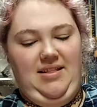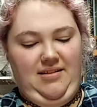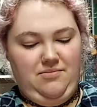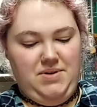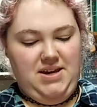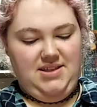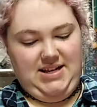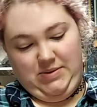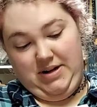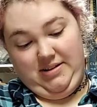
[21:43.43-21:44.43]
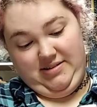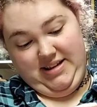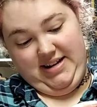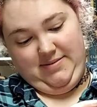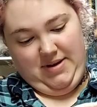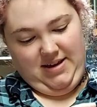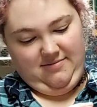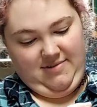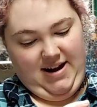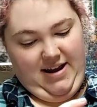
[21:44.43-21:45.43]
And lumpy. That's what it looks like to me
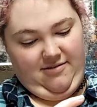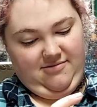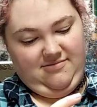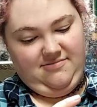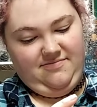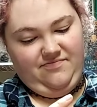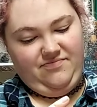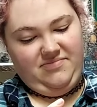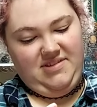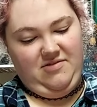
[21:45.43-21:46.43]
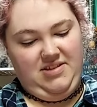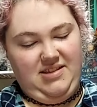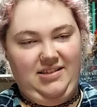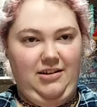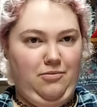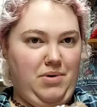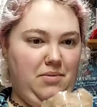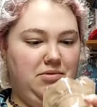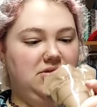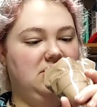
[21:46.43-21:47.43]
right now. With the little
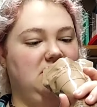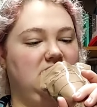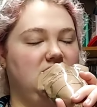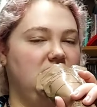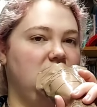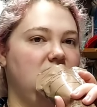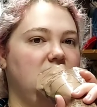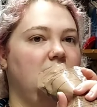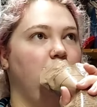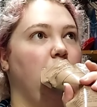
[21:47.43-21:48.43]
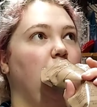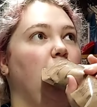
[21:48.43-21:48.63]
bubbles and the top.